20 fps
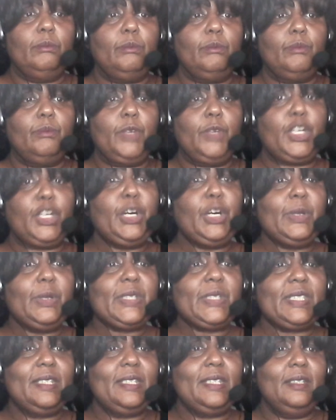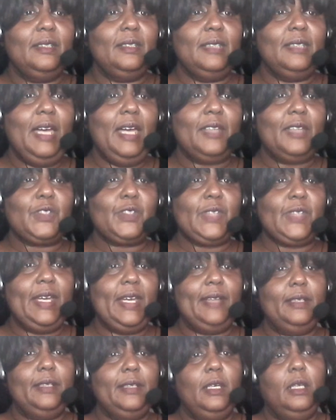currency, dollar sign.
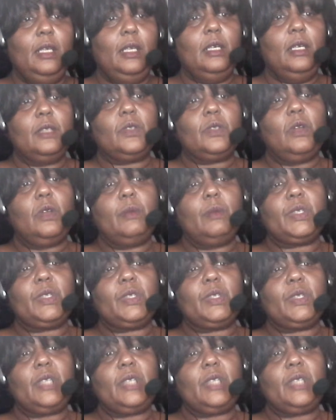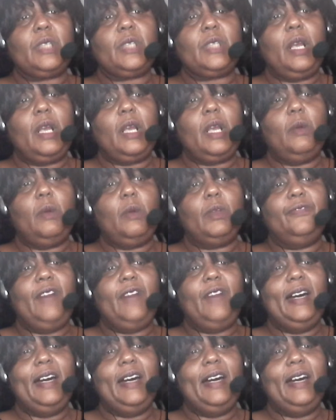So I'm going to start with 5.